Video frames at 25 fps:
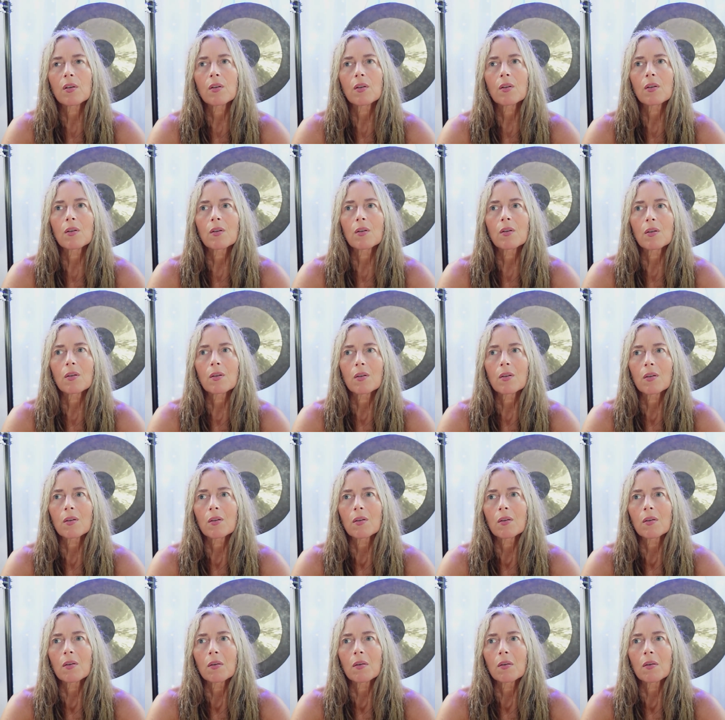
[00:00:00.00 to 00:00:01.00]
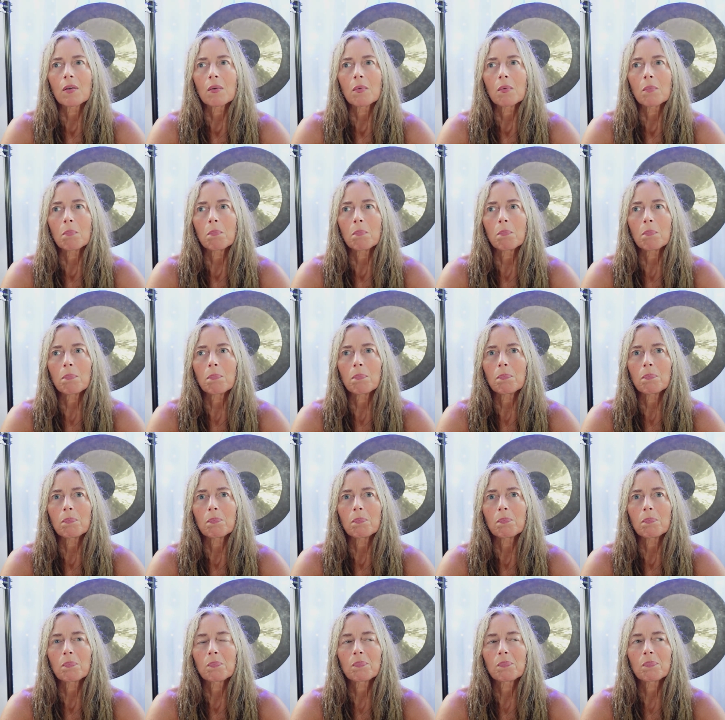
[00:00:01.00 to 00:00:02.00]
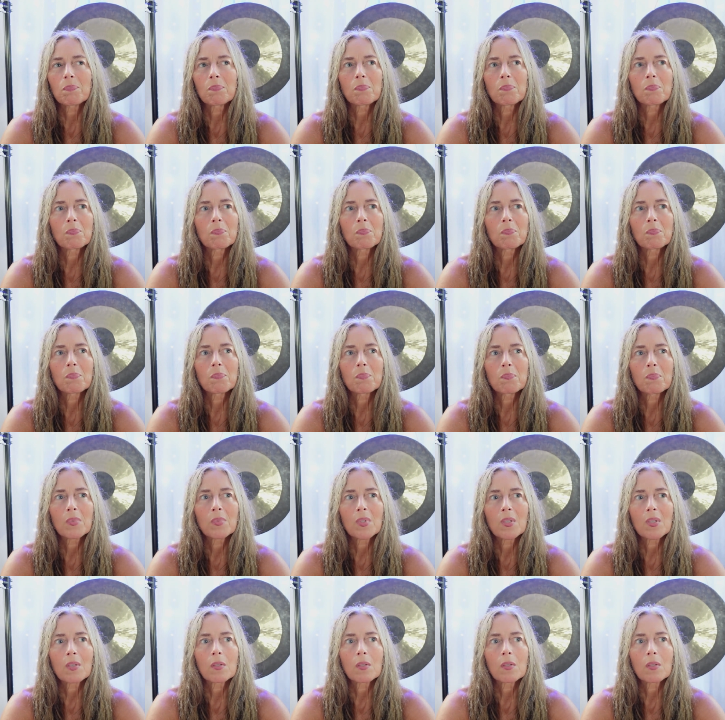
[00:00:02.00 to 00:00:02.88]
(no one is talking)